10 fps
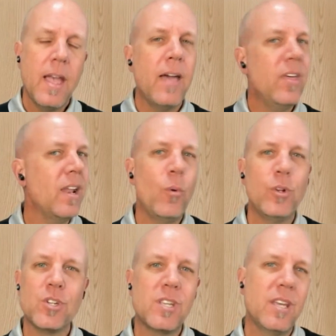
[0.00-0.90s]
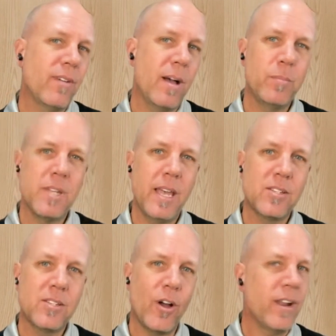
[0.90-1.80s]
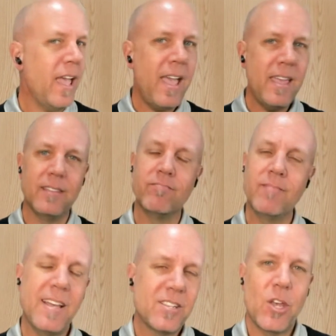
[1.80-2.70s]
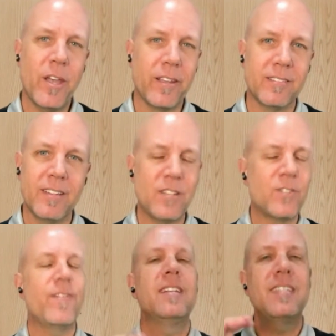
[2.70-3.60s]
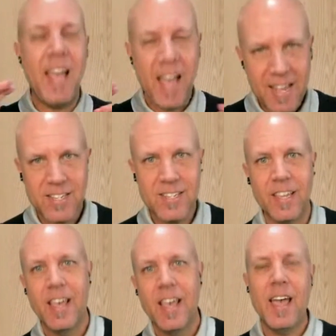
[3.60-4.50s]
And then I would just give updates on, hey, how's it going? It's fantastic.